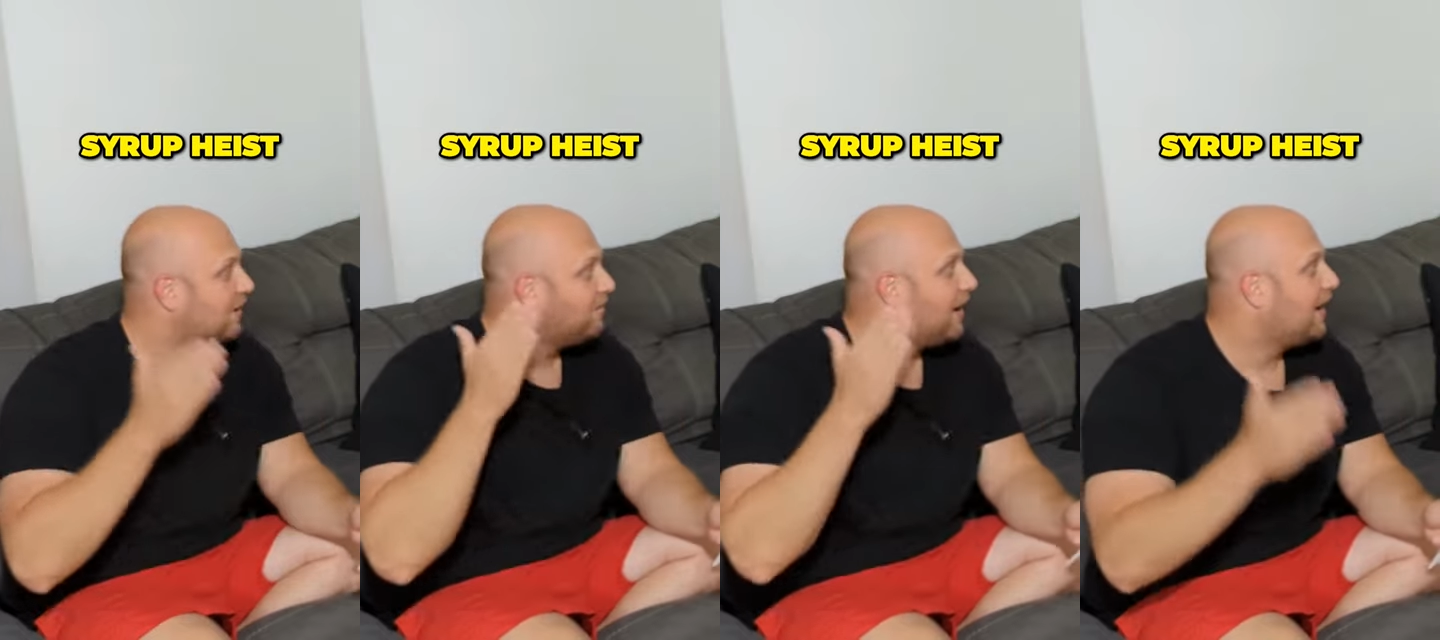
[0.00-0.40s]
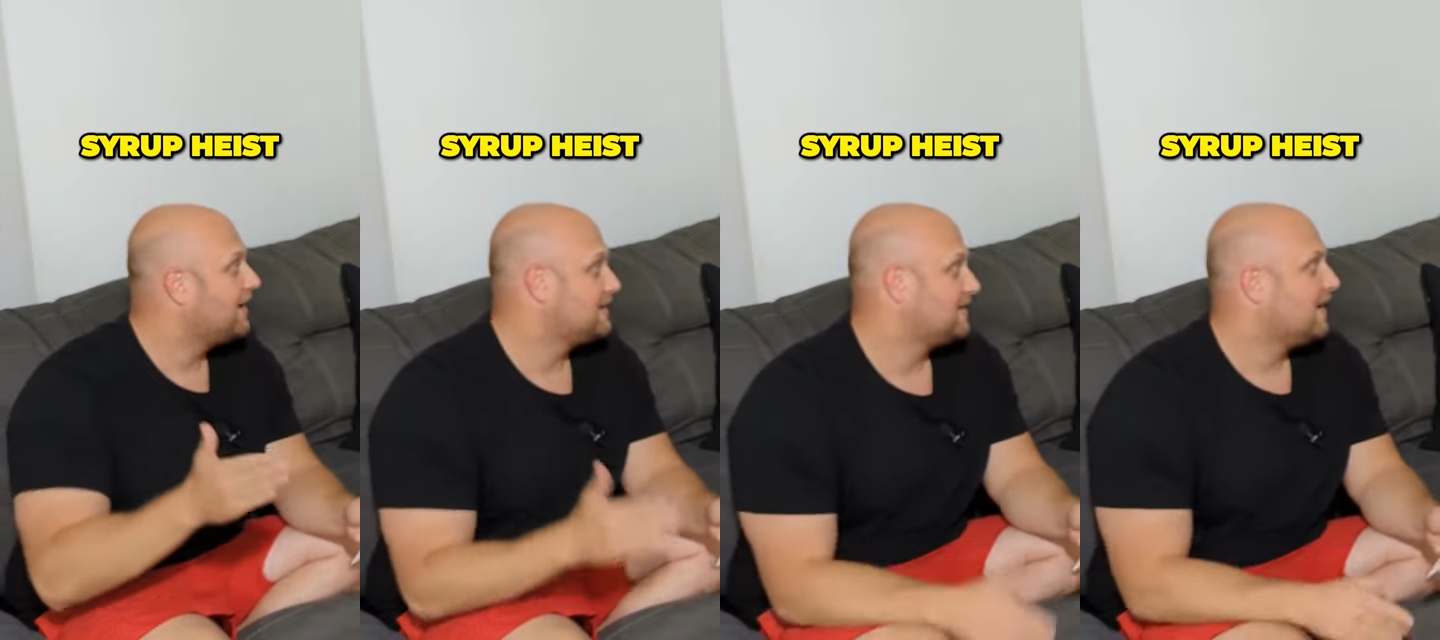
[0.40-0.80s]
syrup
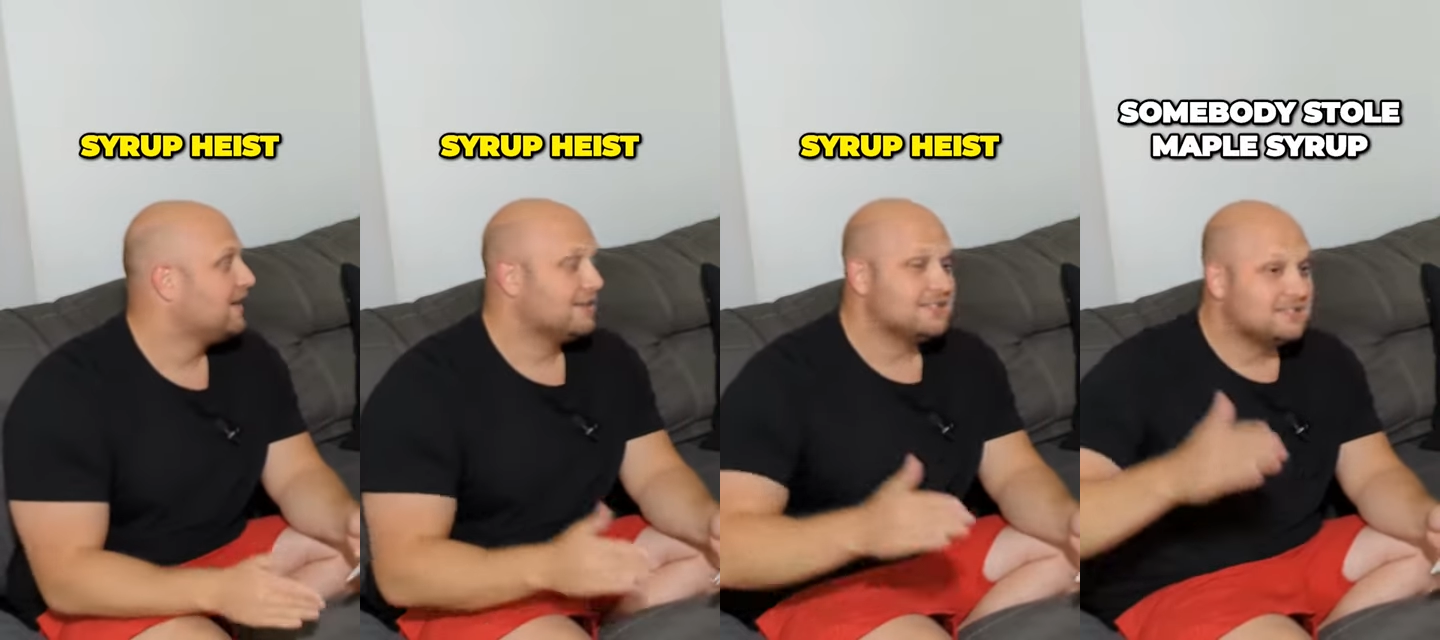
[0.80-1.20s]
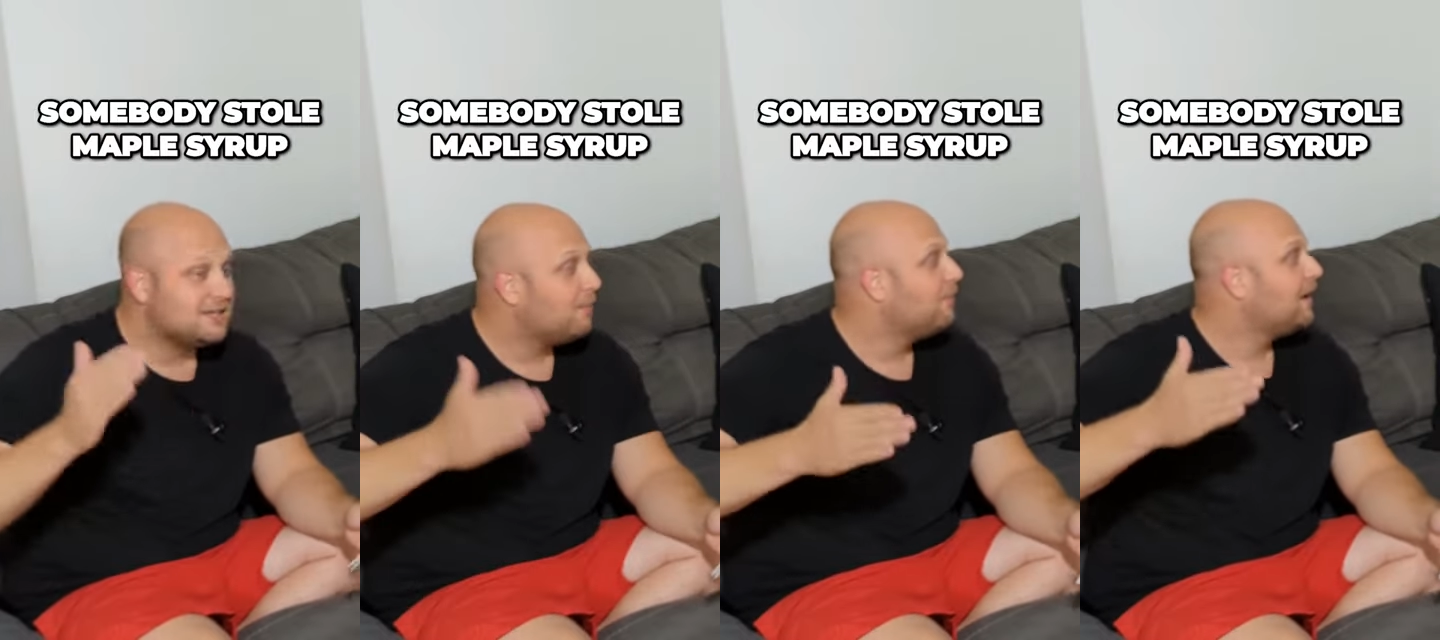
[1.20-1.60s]
heist.
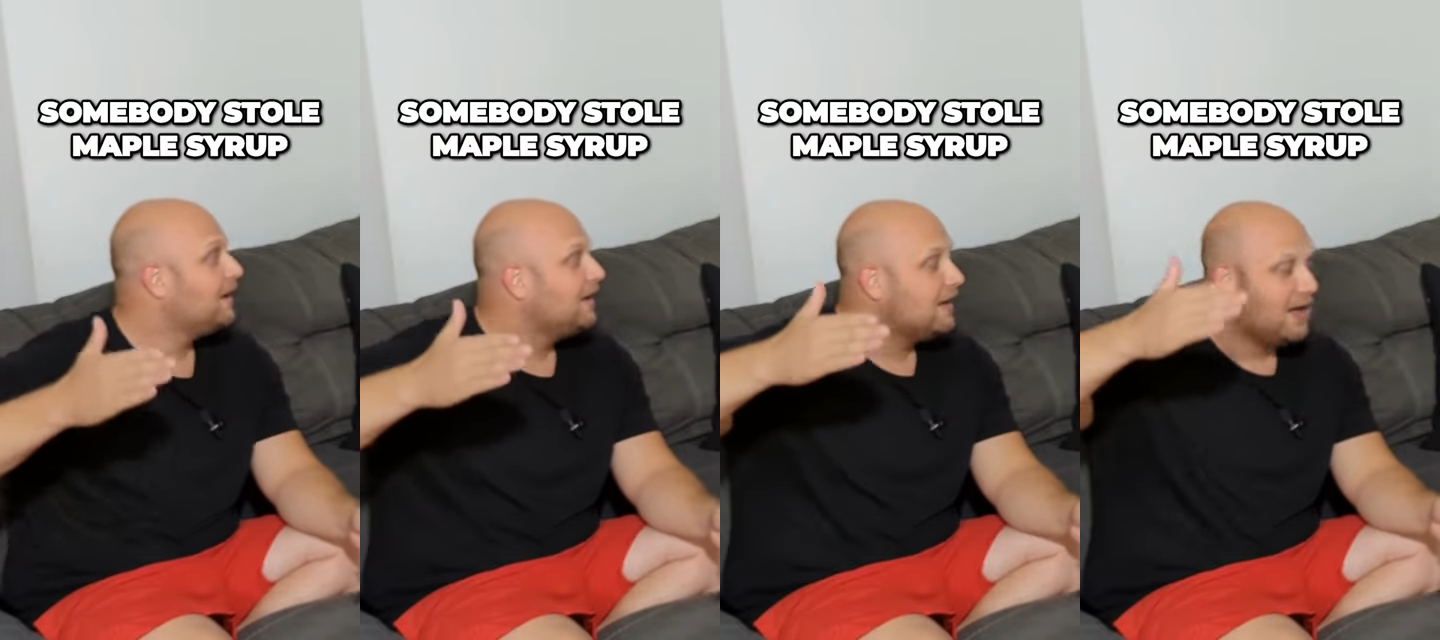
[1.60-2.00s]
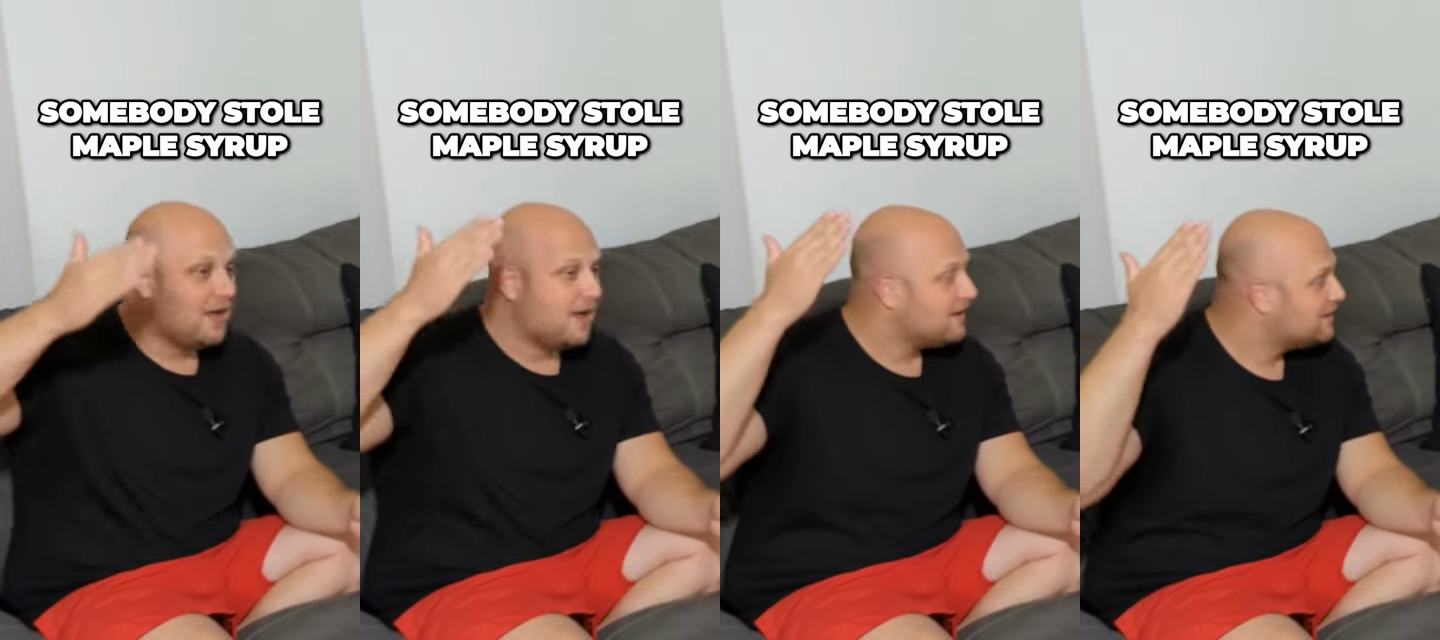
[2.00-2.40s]
Wow. Somebody